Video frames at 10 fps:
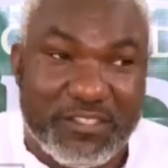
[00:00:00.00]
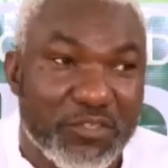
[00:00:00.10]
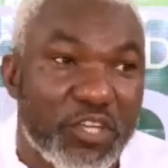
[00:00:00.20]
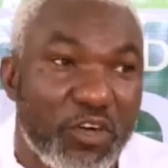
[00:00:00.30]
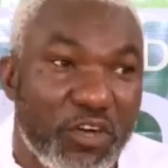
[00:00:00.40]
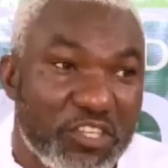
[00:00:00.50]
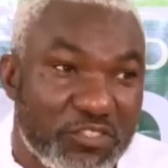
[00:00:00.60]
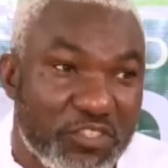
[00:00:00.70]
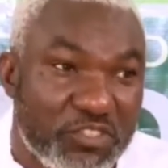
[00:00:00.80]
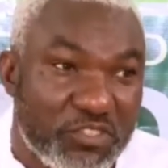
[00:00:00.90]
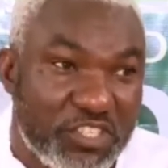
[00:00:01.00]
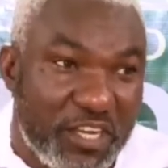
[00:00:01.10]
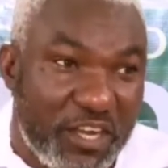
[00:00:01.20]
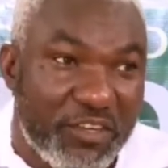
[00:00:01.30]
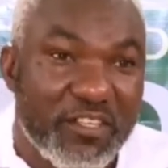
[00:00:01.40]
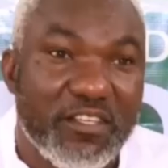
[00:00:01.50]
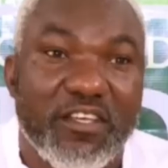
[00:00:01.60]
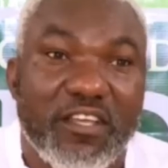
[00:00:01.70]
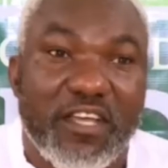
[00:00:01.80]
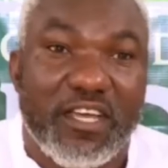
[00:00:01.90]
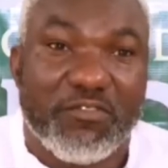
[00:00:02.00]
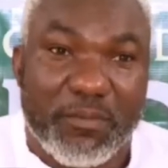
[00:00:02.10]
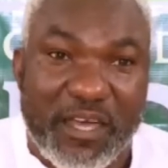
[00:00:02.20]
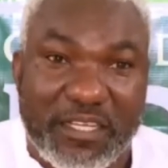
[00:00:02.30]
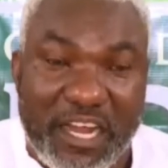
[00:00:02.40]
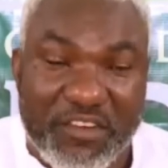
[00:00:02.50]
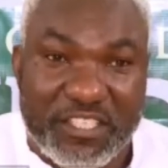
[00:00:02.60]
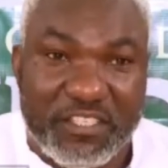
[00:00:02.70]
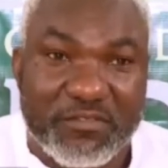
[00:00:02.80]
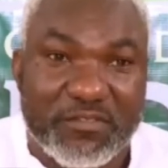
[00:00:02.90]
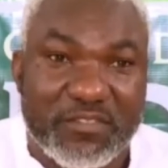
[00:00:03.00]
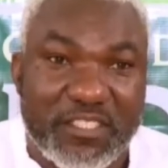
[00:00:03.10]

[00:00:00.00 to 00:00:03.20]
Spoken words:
So the call is to the judiciary. And from our narrative,